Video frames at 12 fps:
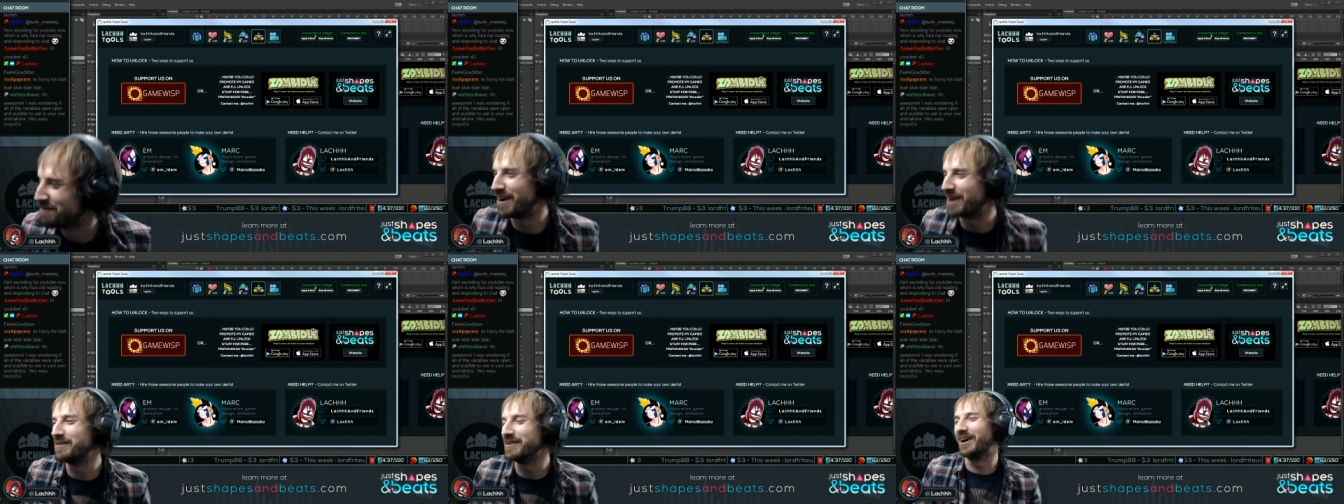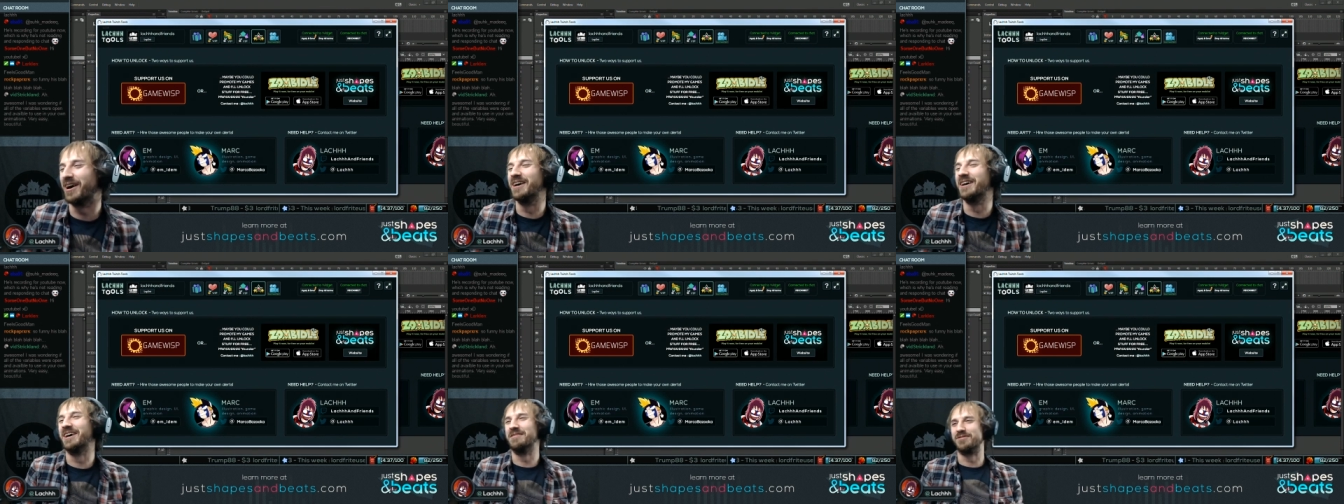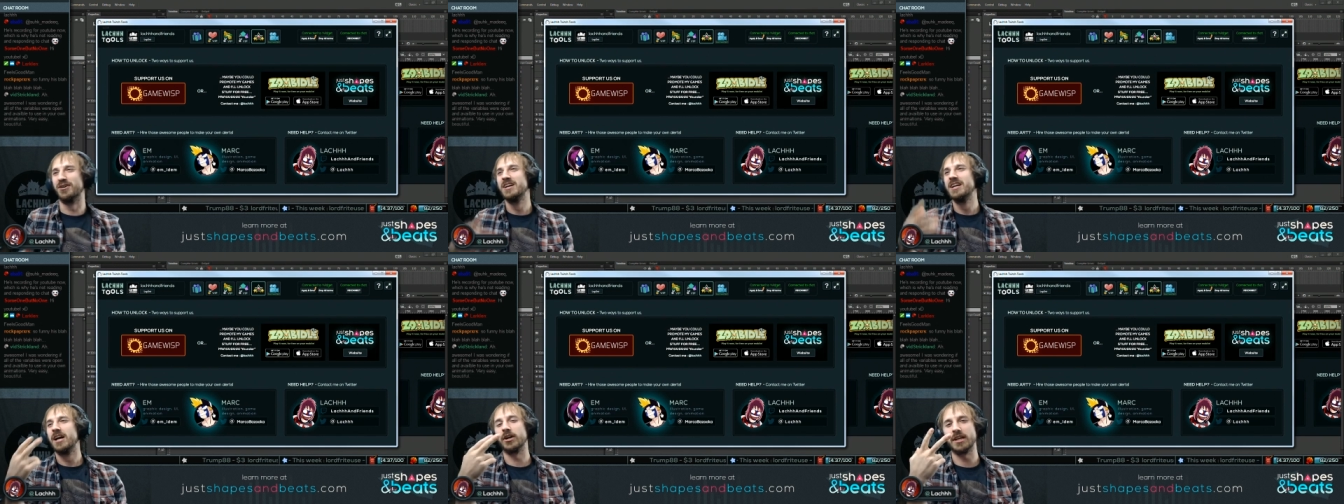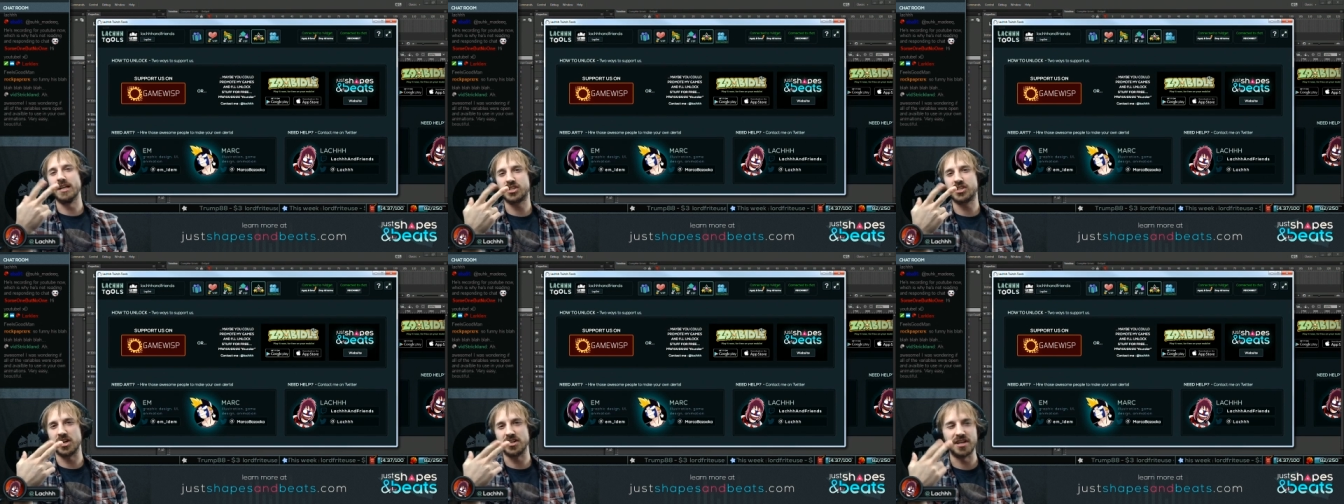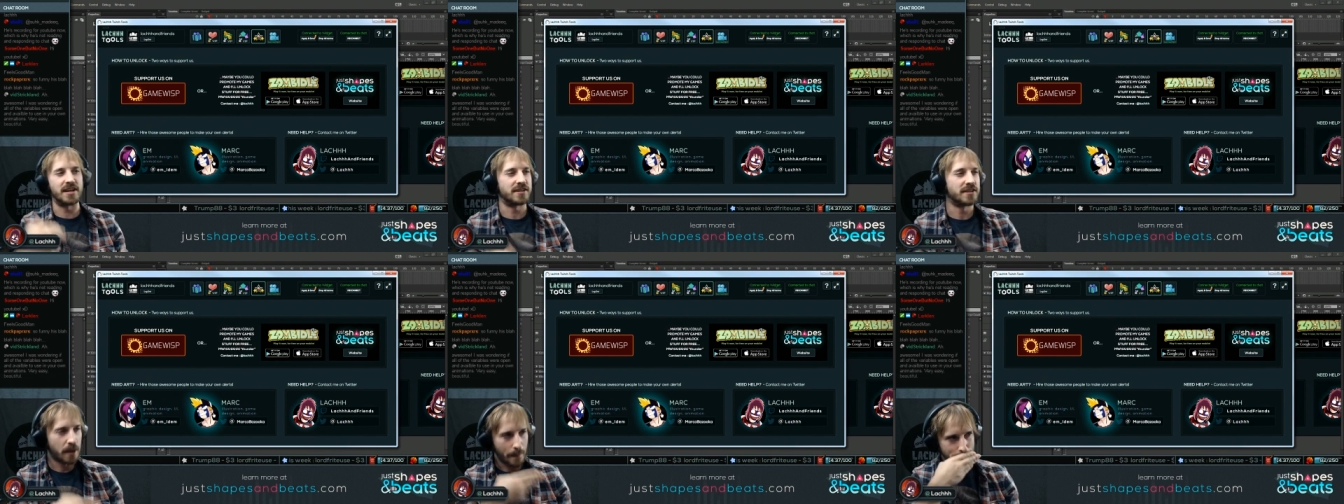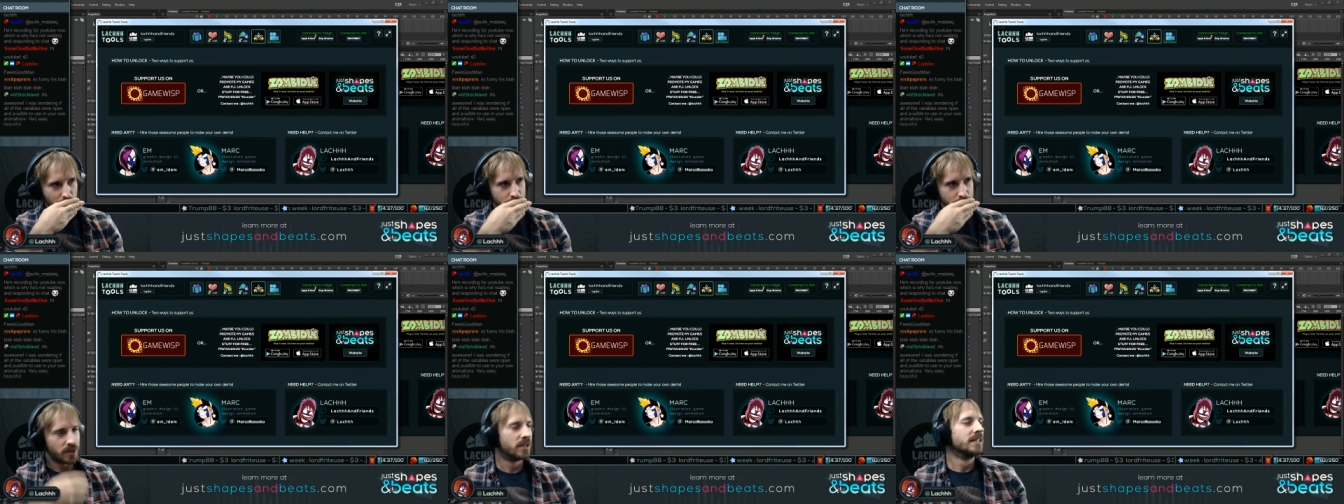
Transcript: very awful. Okay, let's cut that. Beep.